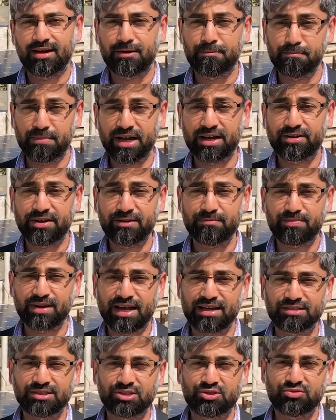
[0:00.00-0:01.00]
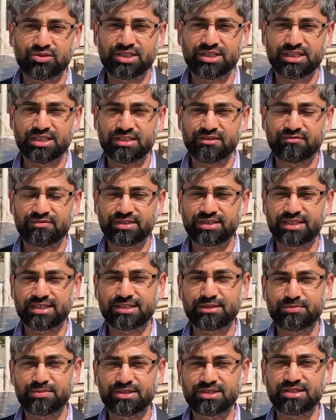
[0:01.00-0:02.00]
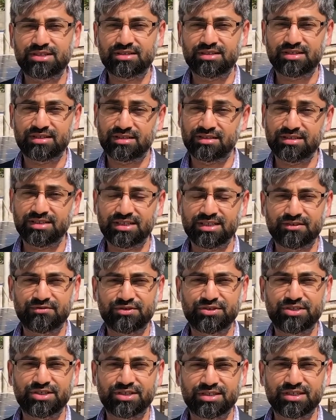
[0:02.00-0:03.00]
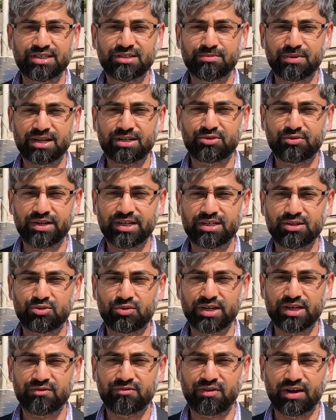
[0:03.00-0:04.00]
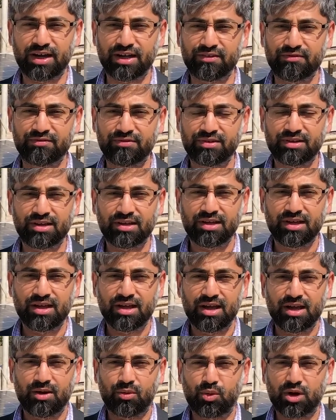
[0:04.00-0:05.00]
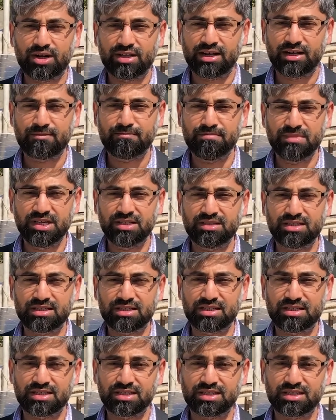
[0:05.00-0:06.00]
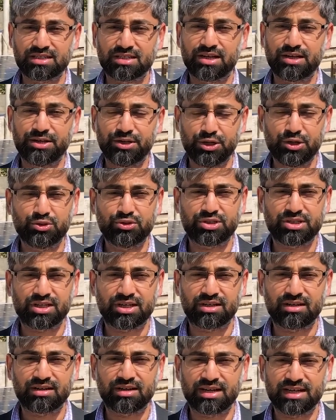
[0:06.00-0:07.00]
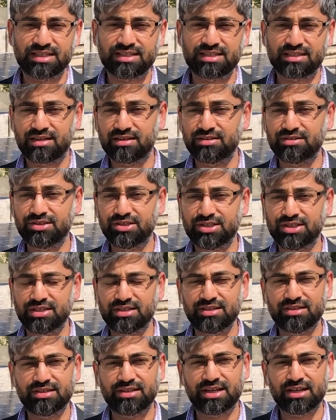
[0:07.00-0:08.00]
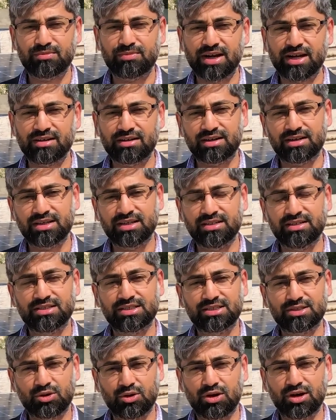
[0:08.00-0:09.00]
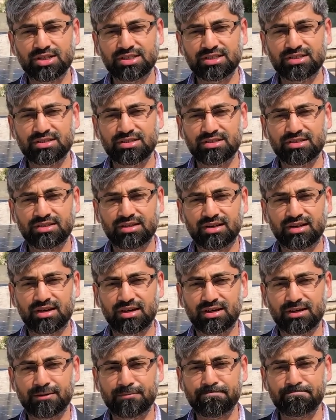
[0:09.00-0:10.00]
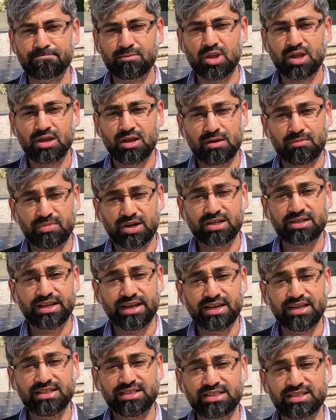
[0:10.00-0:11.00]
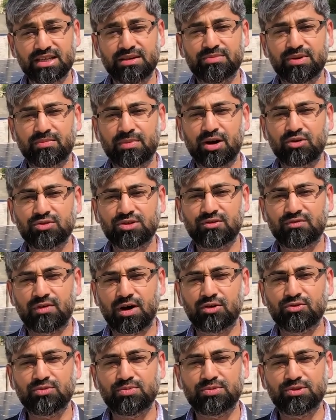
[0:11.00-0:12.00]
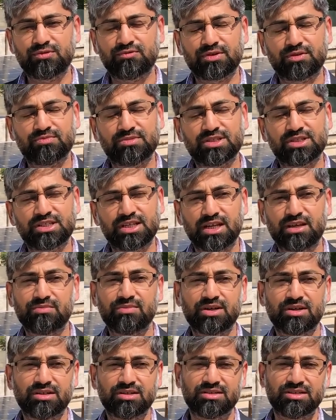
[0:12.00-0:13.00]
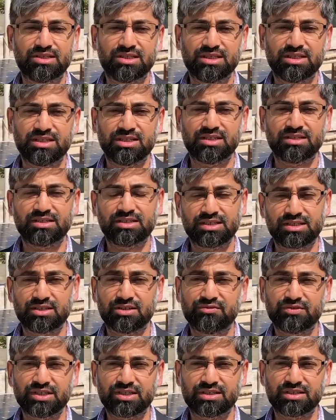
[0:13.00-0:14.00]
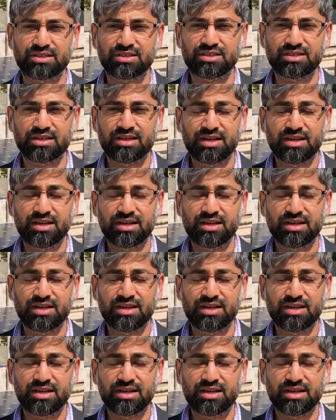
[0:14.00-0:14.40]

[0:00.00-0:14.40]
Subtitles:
Bahrain plans to achieve 6% energy efficiency by 2025. What that means is using less energy, thereby cutting its cost, but gaining same amount of output from the same energy services.